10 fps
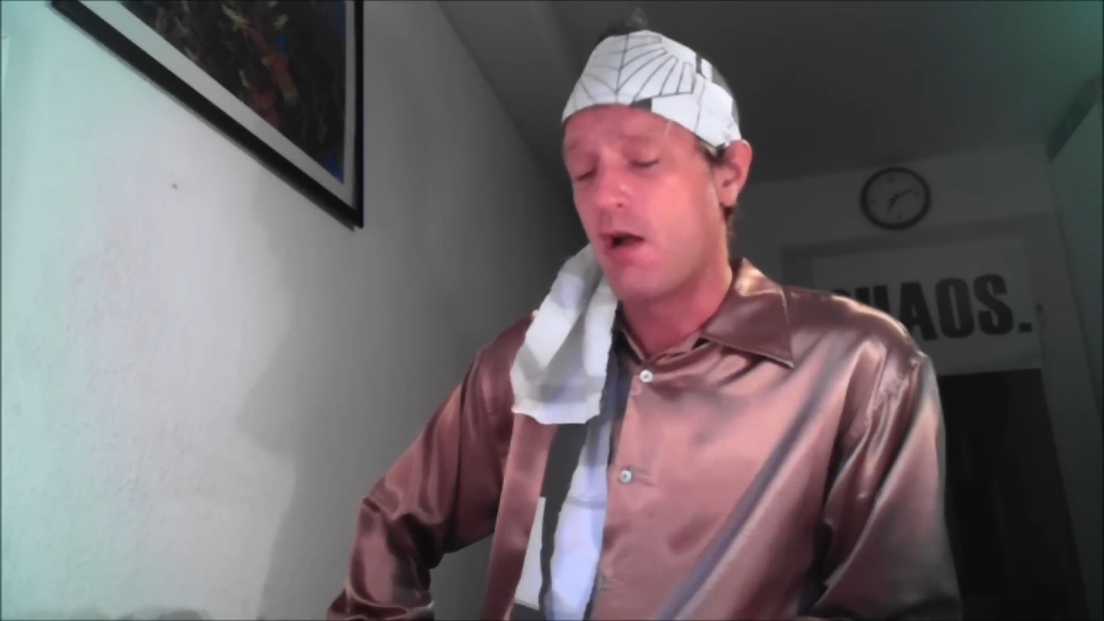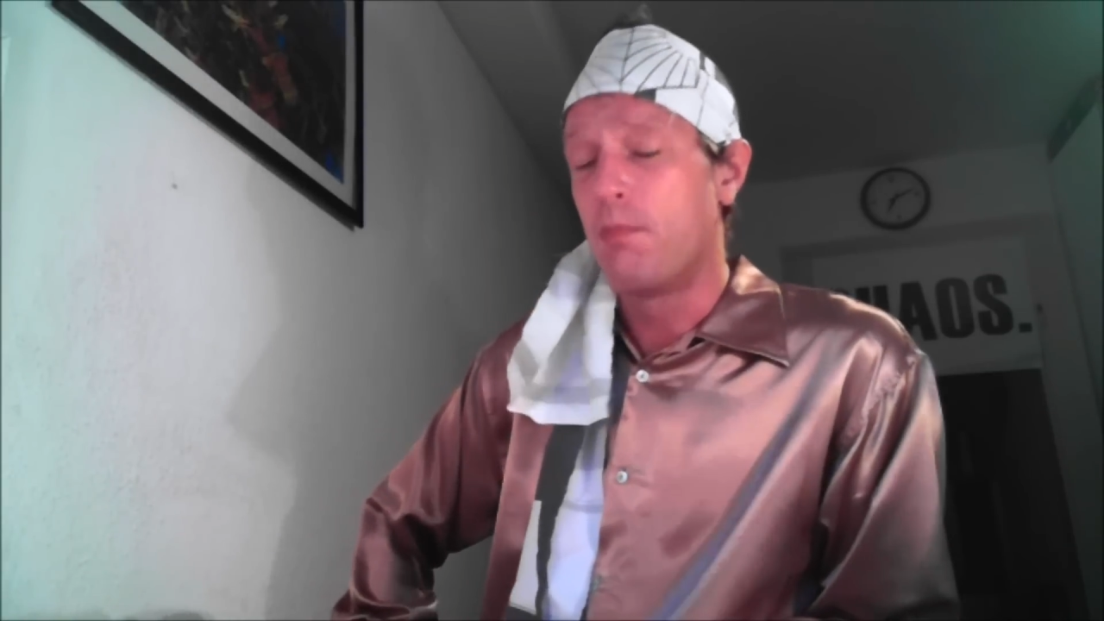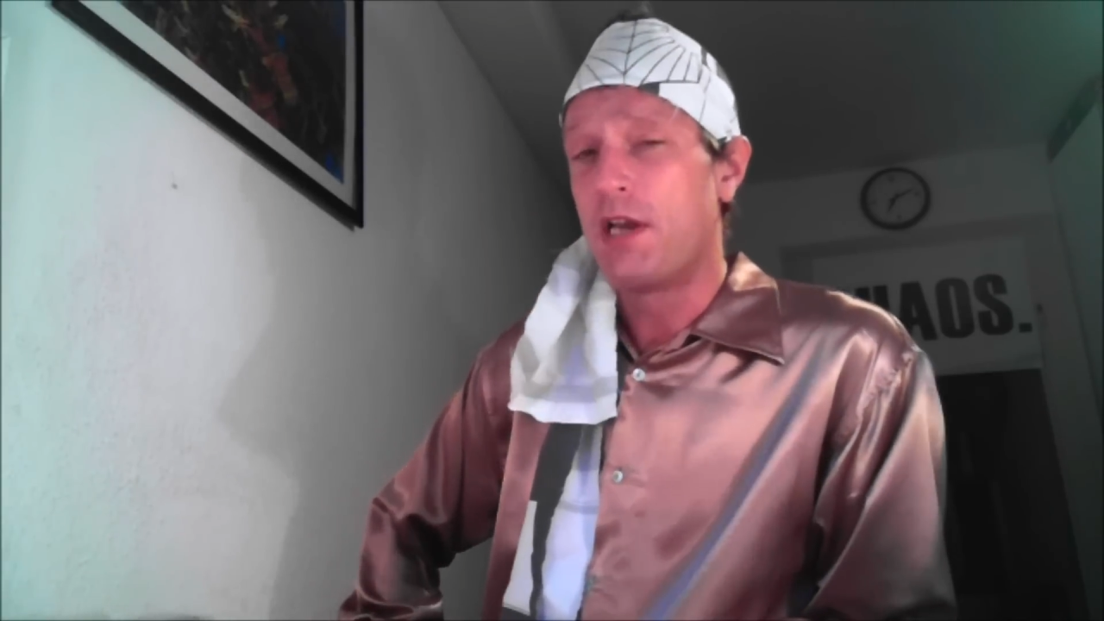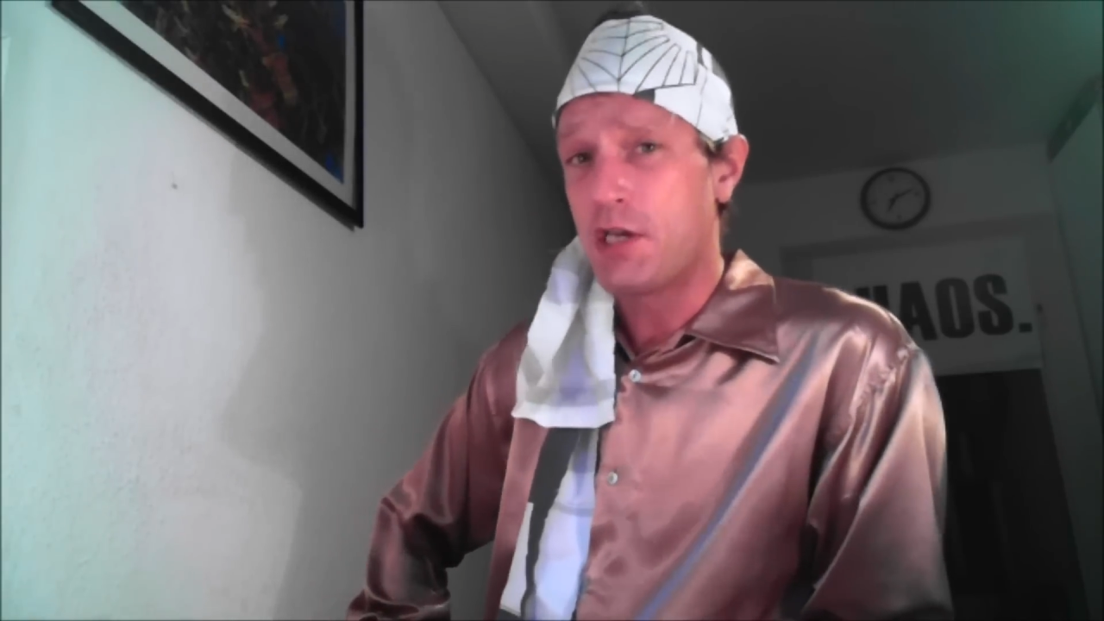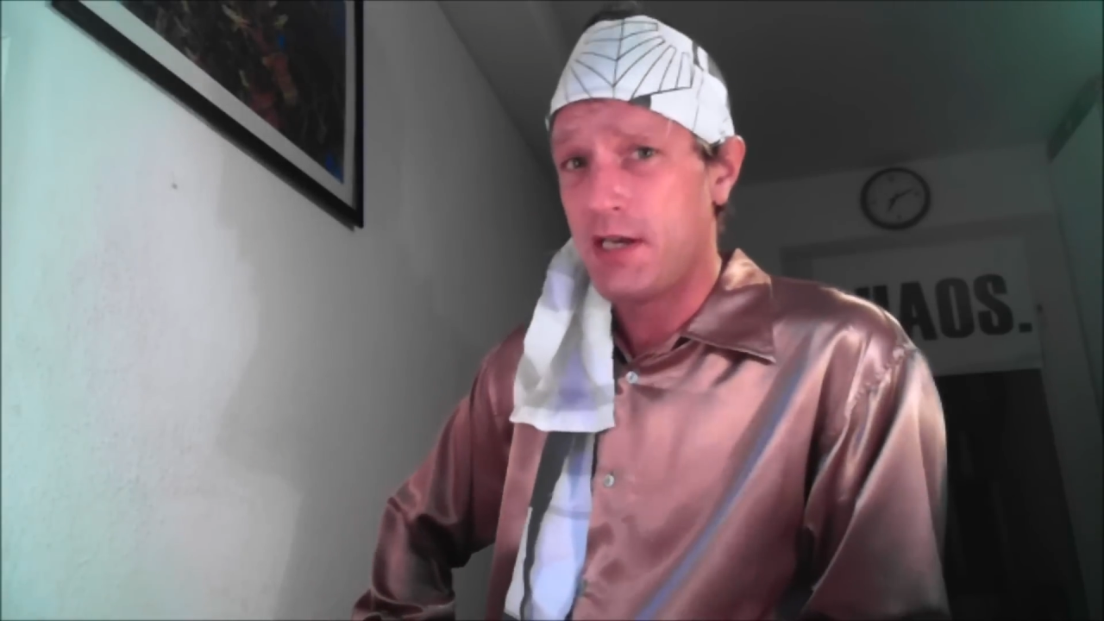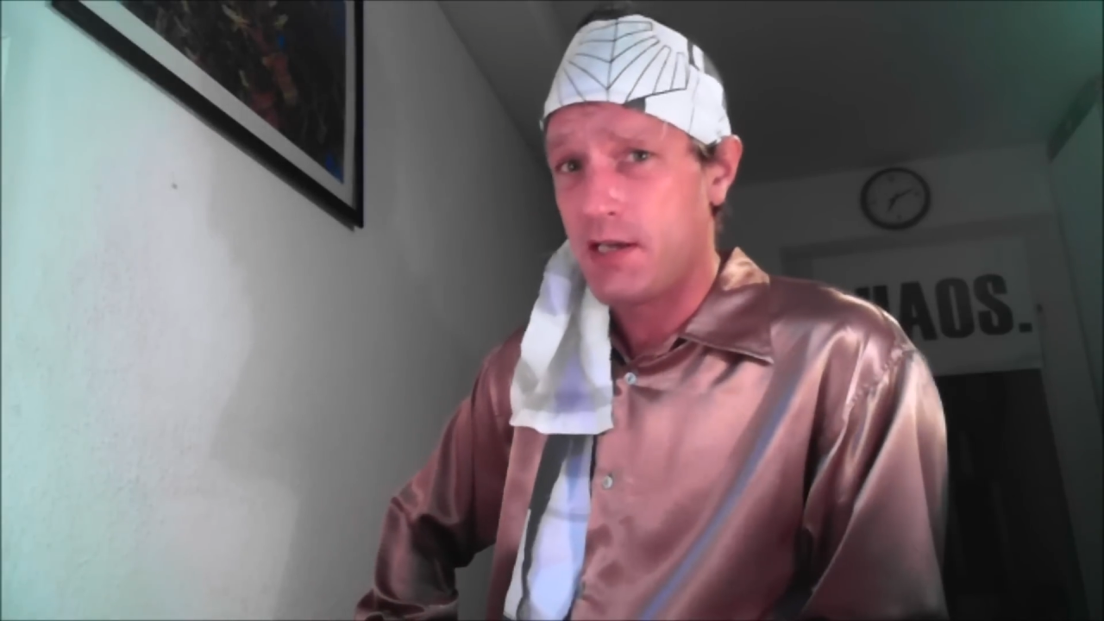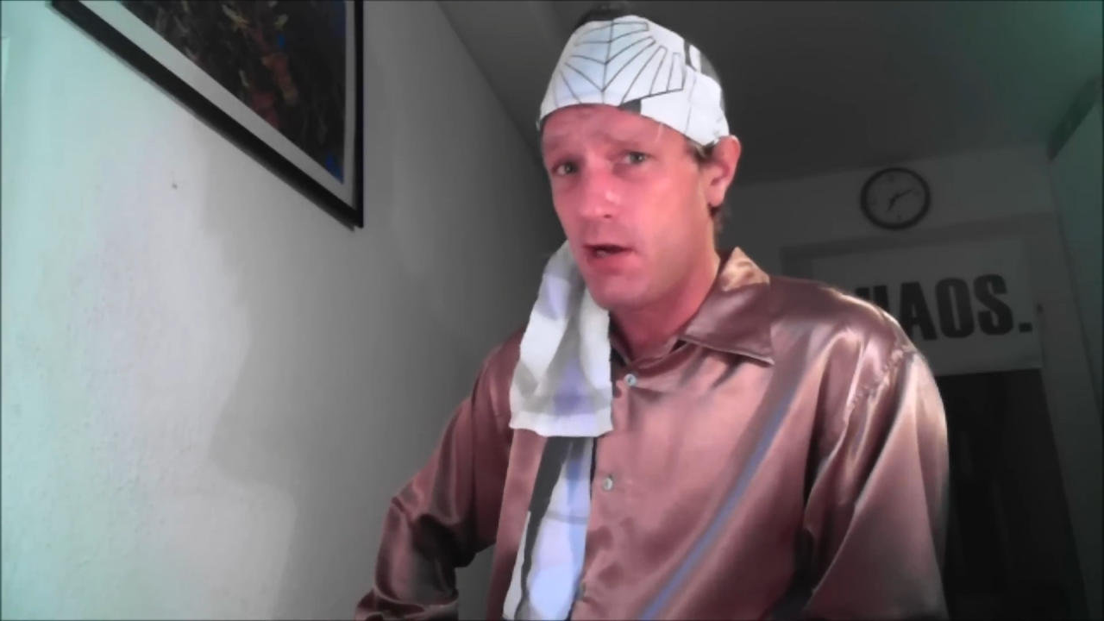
competition is